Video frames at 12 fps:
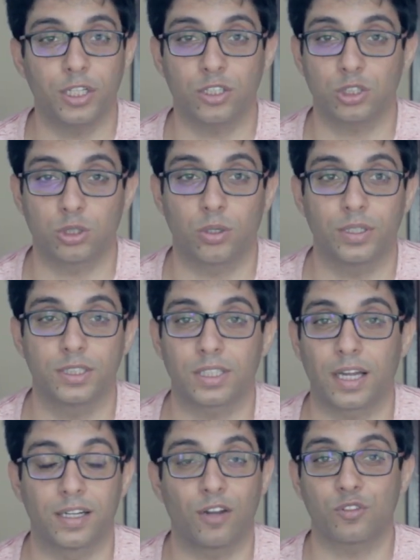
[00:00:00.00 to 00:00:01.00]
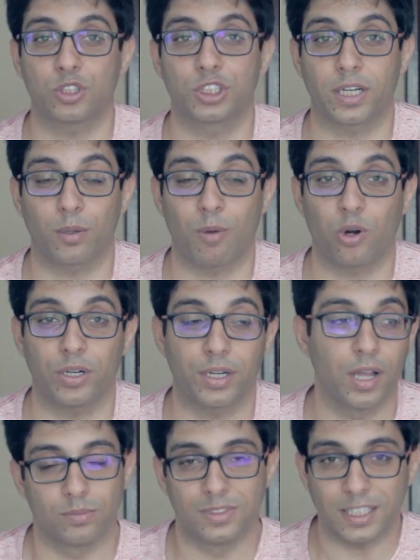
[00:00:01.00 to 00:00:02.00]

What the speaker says: your stories. I'd love to chat about it.